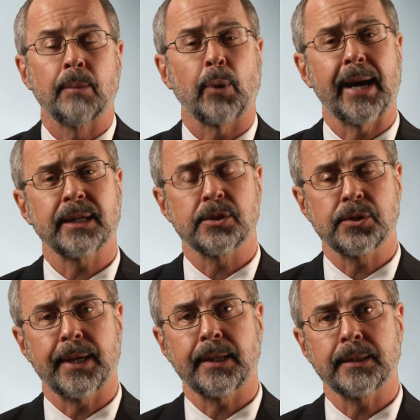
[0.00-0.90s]
Practice
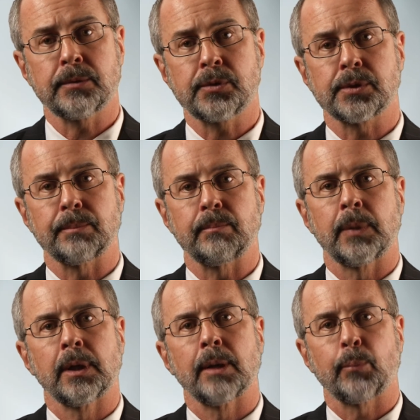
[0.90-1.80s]
settings,
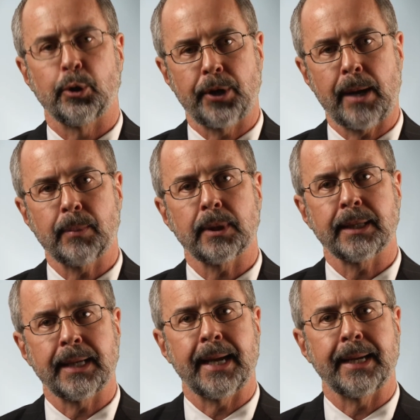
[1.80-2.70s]

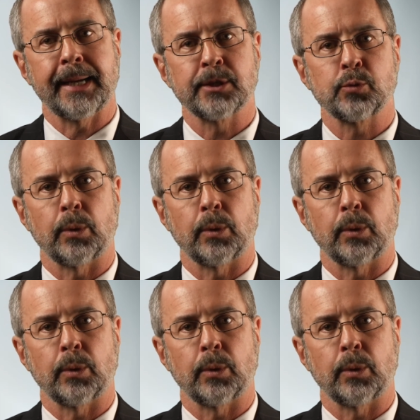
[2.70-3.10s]
predominantly AAs